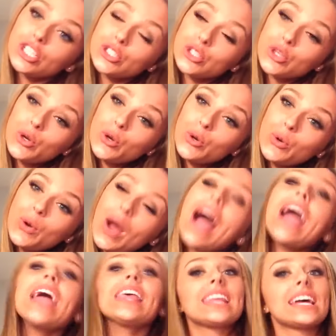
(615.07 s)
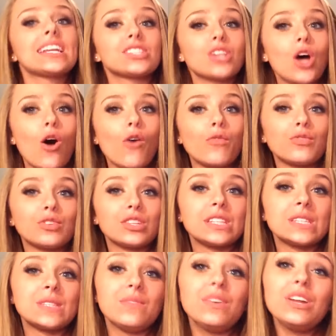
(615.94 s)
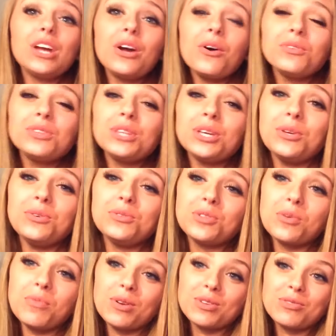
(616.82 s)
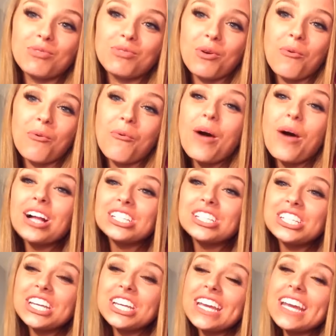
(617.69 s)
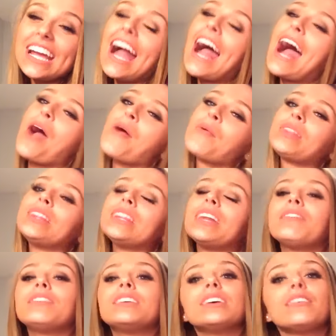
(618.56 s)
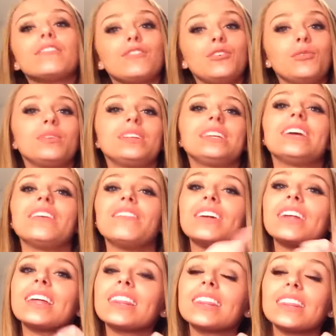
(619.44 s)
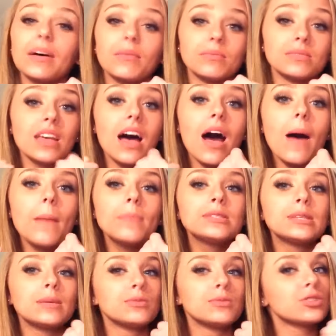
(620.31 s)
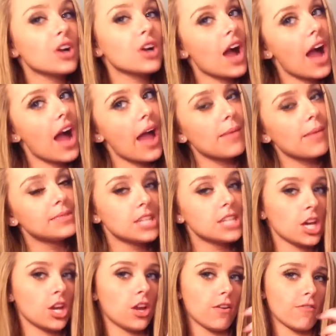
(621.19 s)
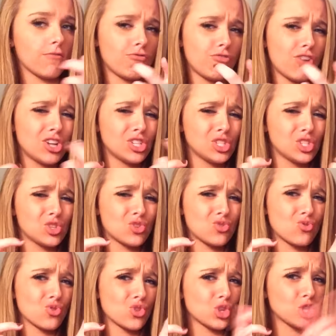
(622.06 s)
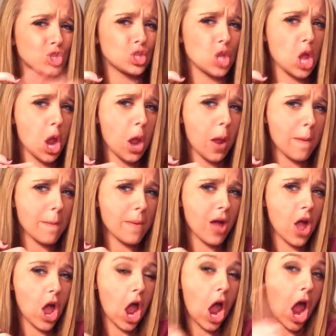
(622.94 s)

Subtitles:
So, that is all for this video. Thank you so much for watching. I would love it if you would give it a thumbs up, subscribe, tell your friends to do the same.